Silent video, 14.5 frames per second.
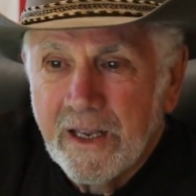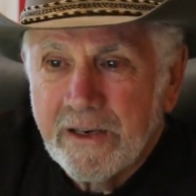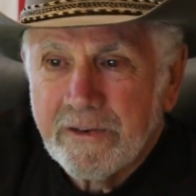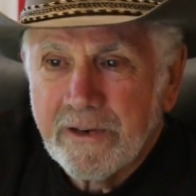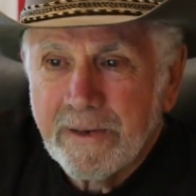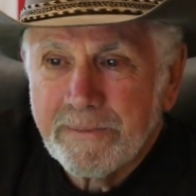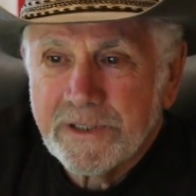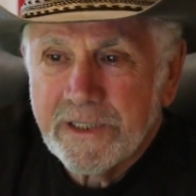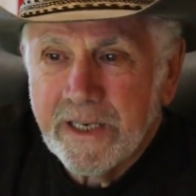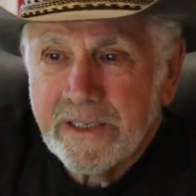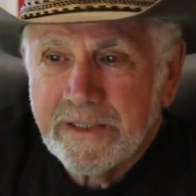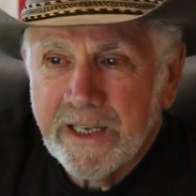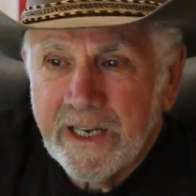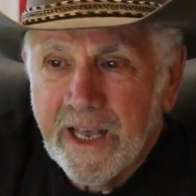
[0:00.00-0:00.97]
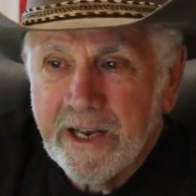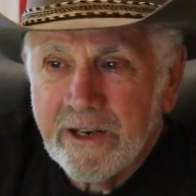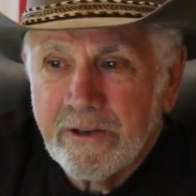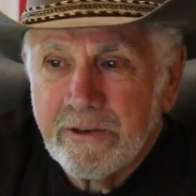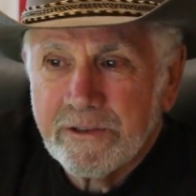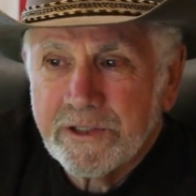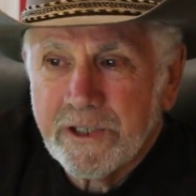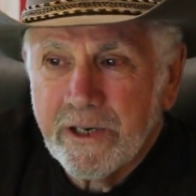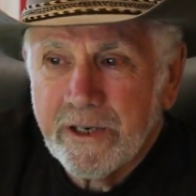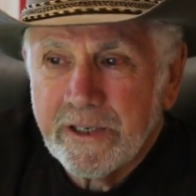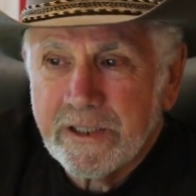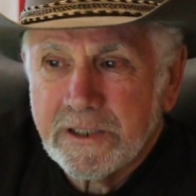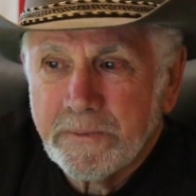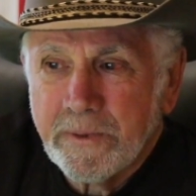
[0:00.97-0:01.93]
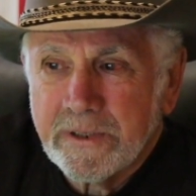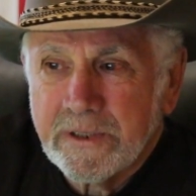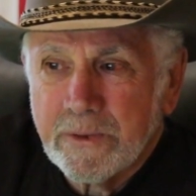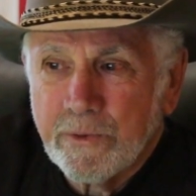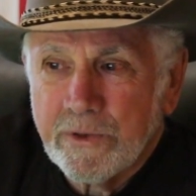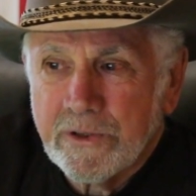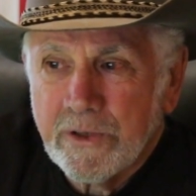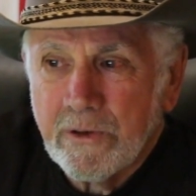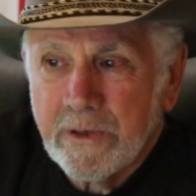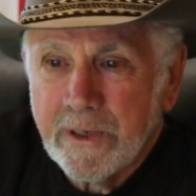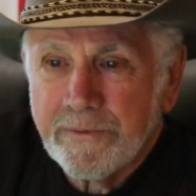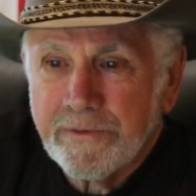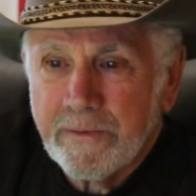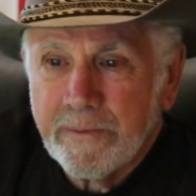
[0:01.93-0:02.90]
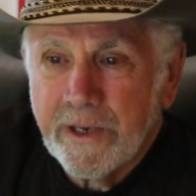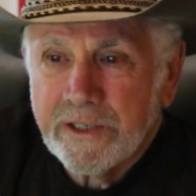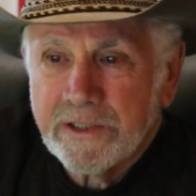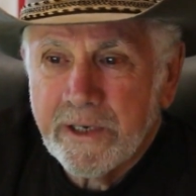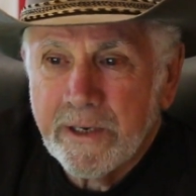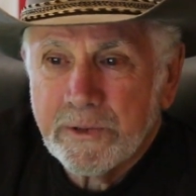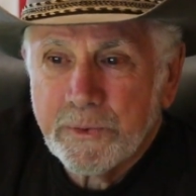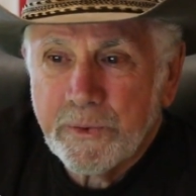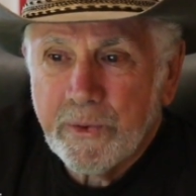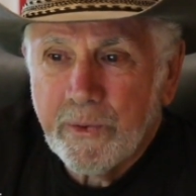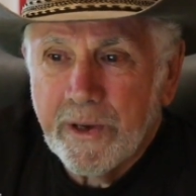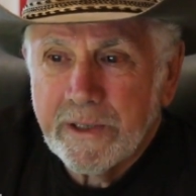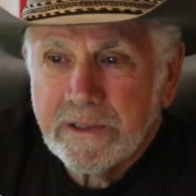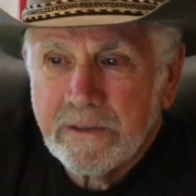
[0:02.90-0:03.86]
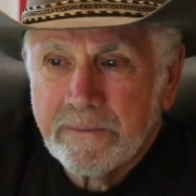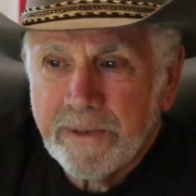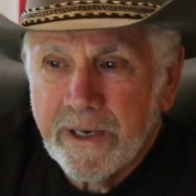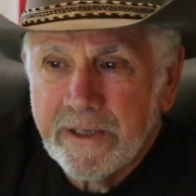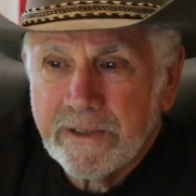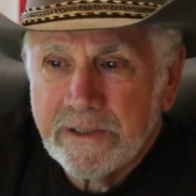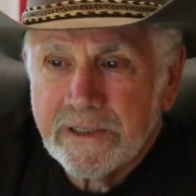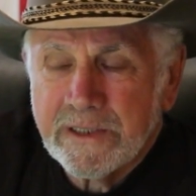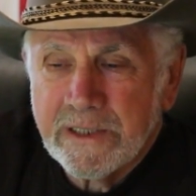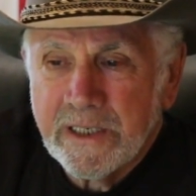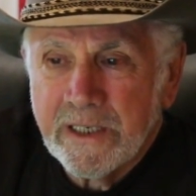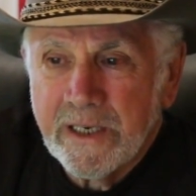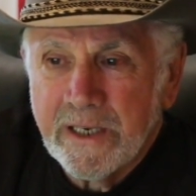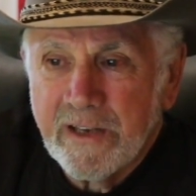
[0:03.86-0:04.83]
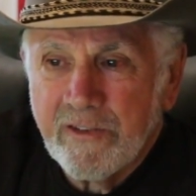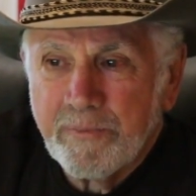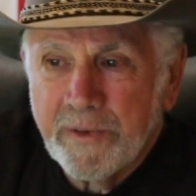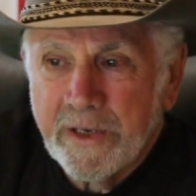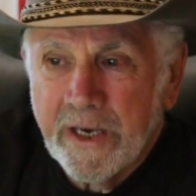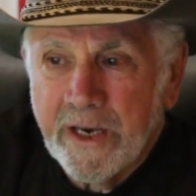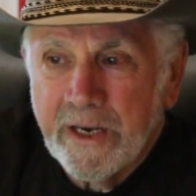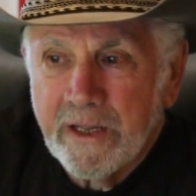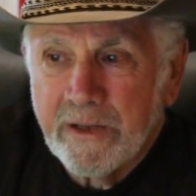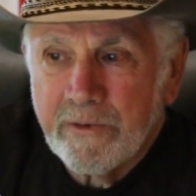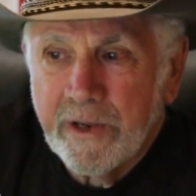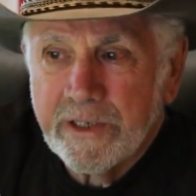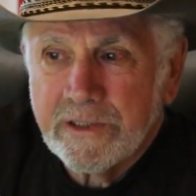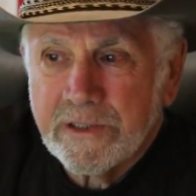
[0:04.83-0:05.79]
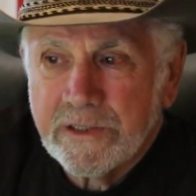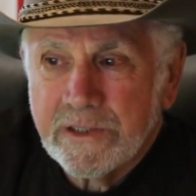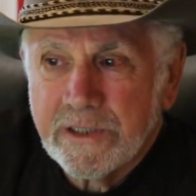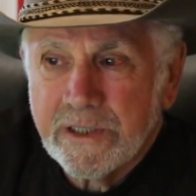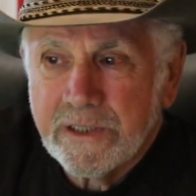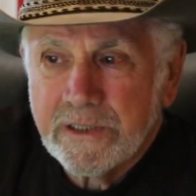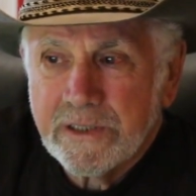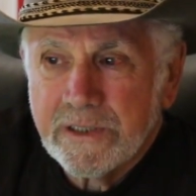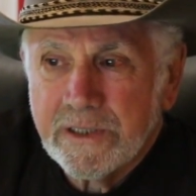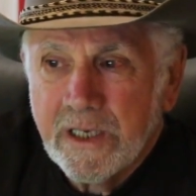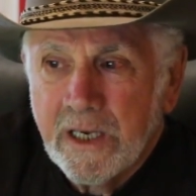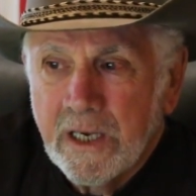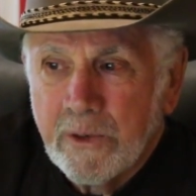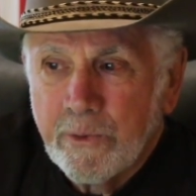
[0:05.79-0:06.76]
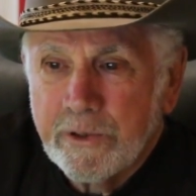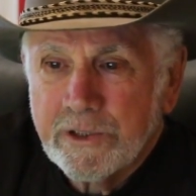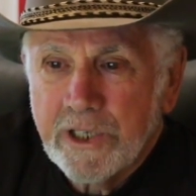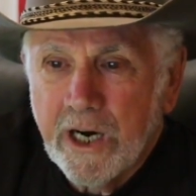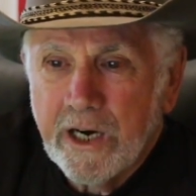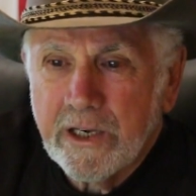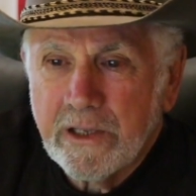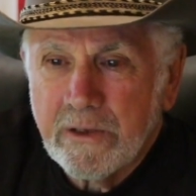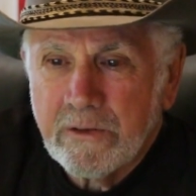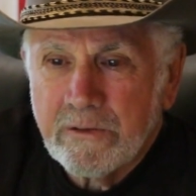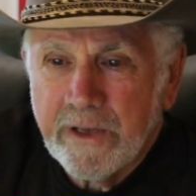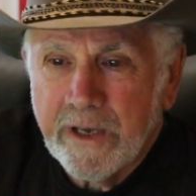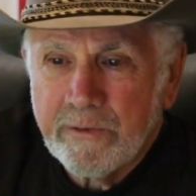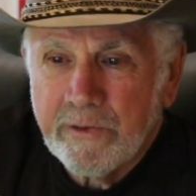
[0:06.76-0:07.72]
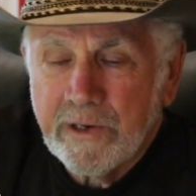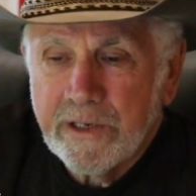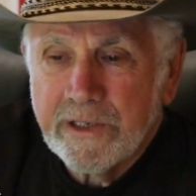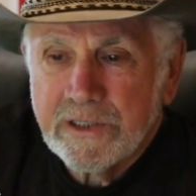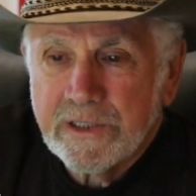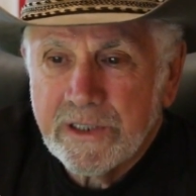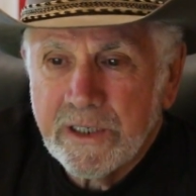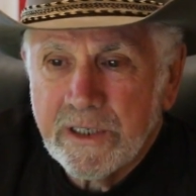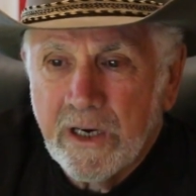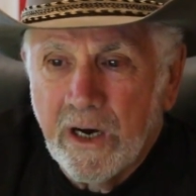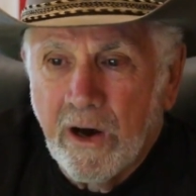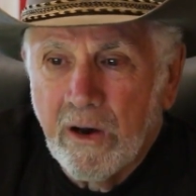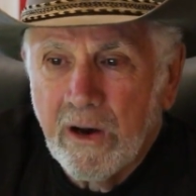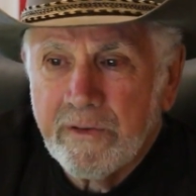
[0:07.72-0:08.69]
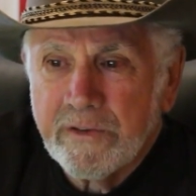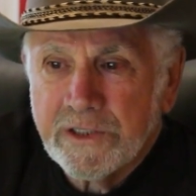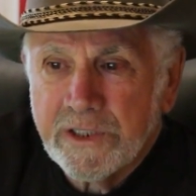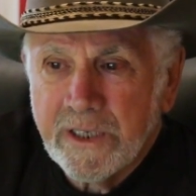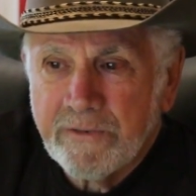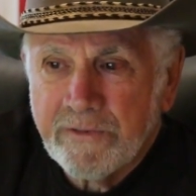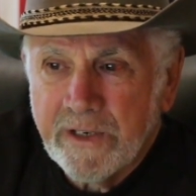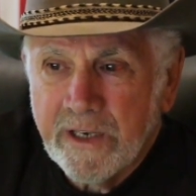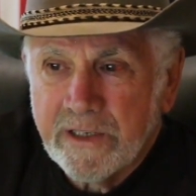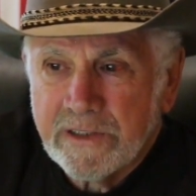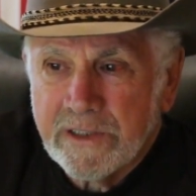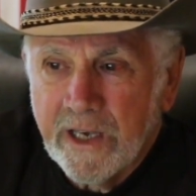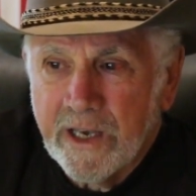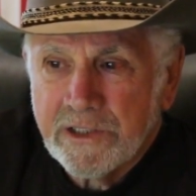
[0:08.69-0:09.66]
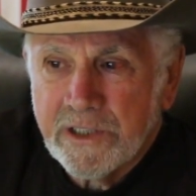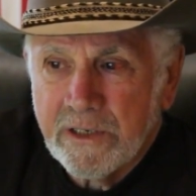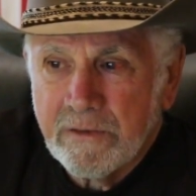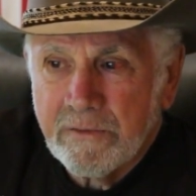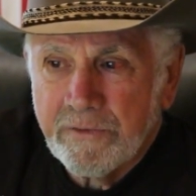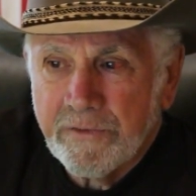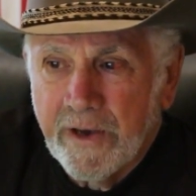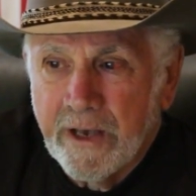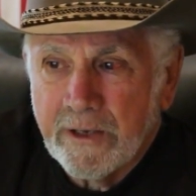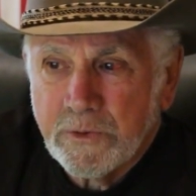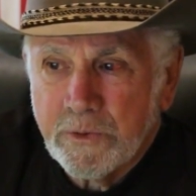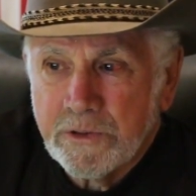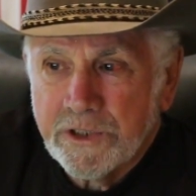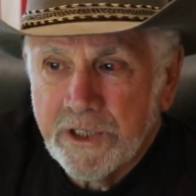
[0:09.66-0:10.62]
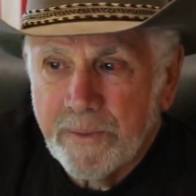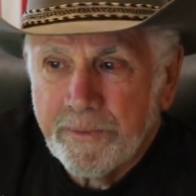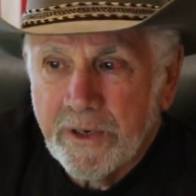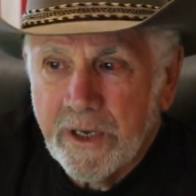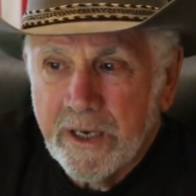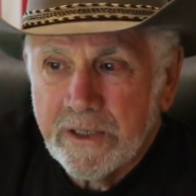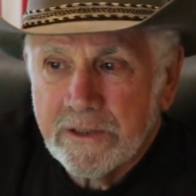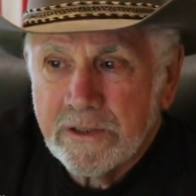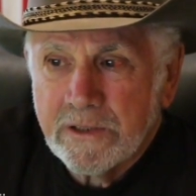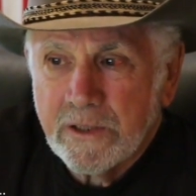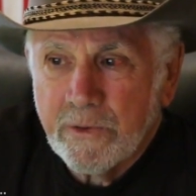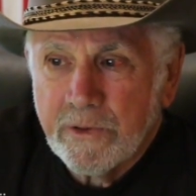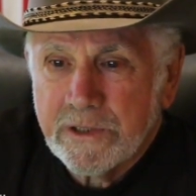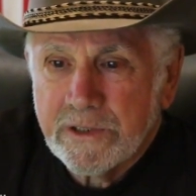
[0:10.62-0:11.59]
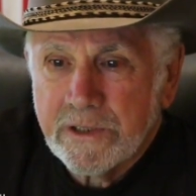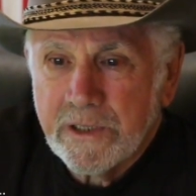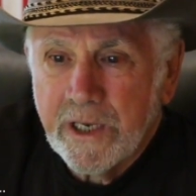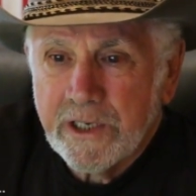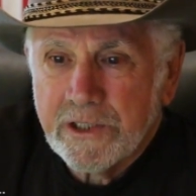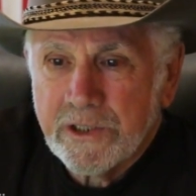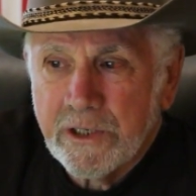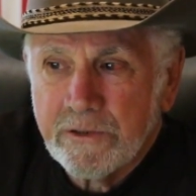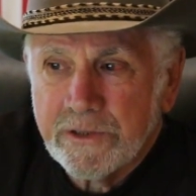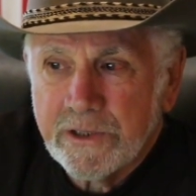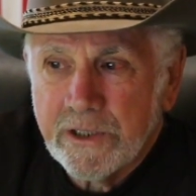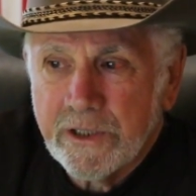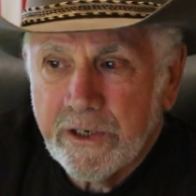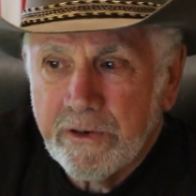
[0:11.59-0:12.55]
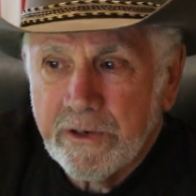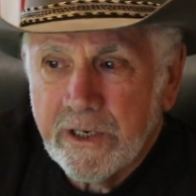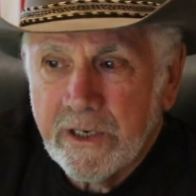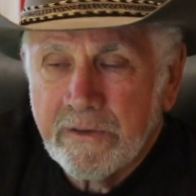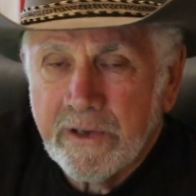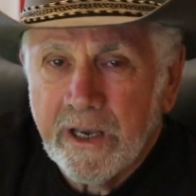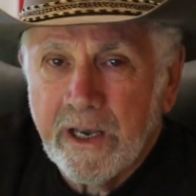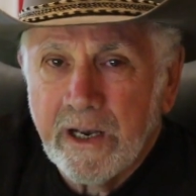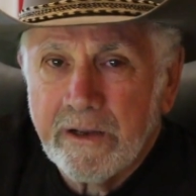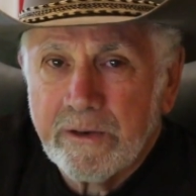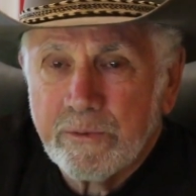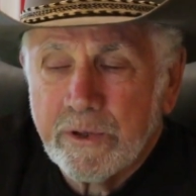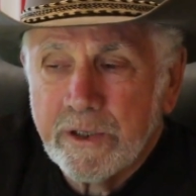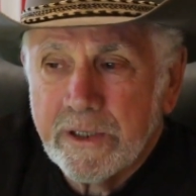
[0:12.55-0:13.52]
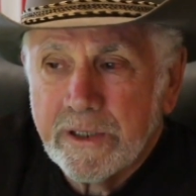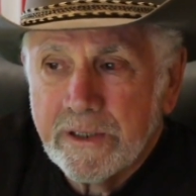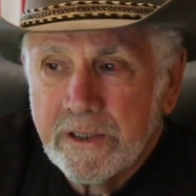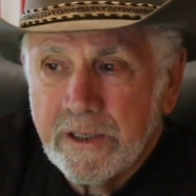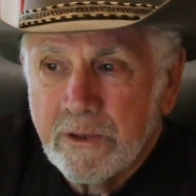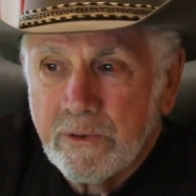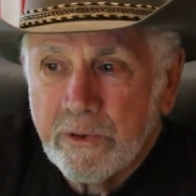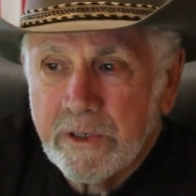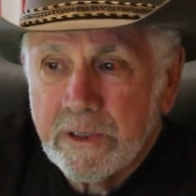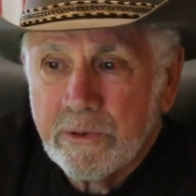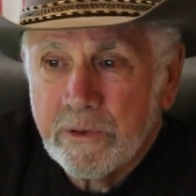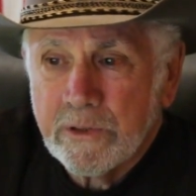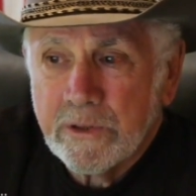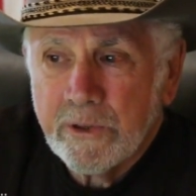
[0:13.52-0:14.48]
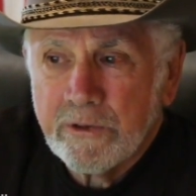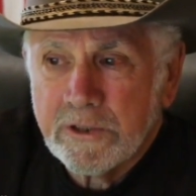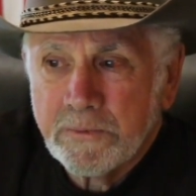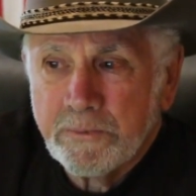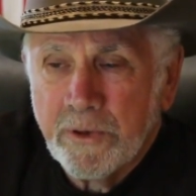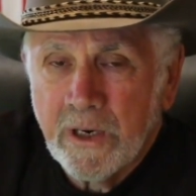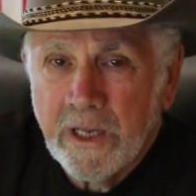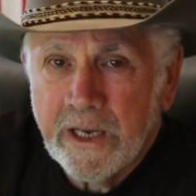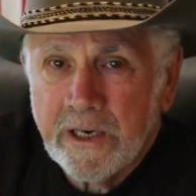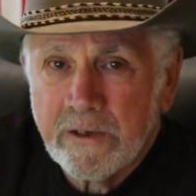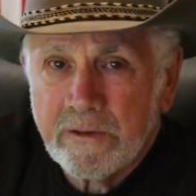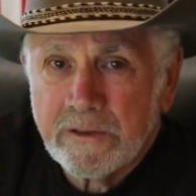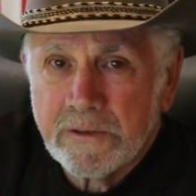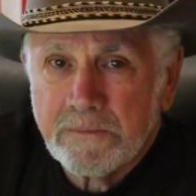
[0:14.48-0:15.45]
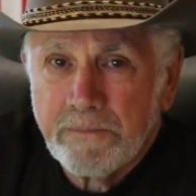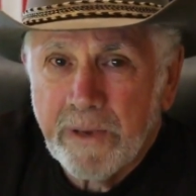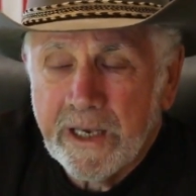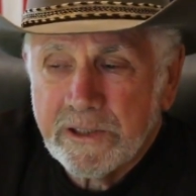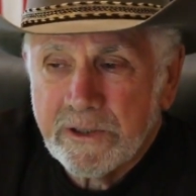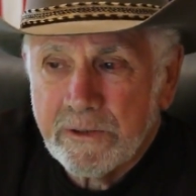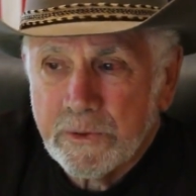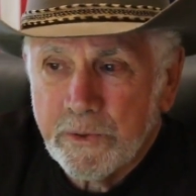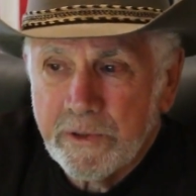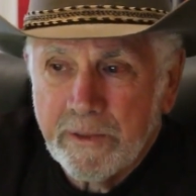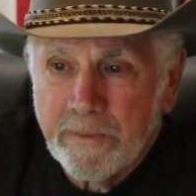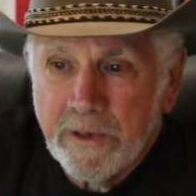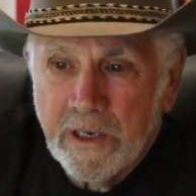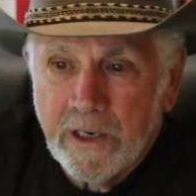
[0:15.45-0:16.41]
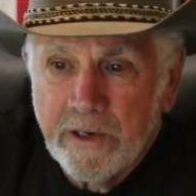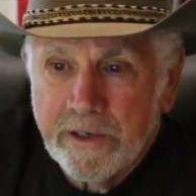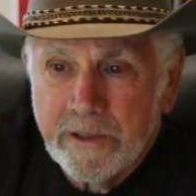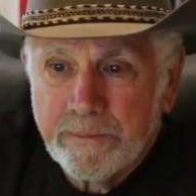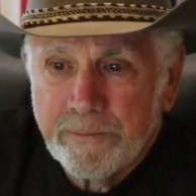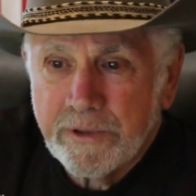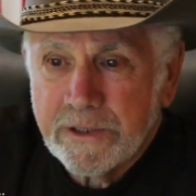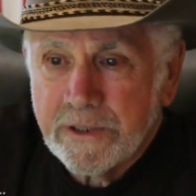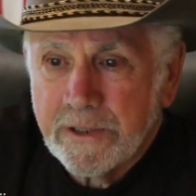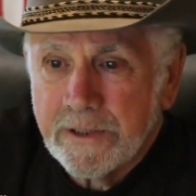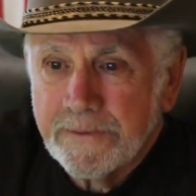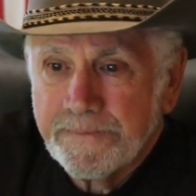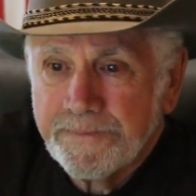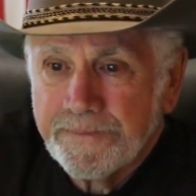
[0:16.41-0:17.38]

Trump said that he had no choice but to withhold information as requested by the CIA, FBI, and other agencies, which argued that releasing all of the JFK assassination files would jeopardize U.S. national security. The hell it would. What it would do is put a lot of those bastards where they belong in prison.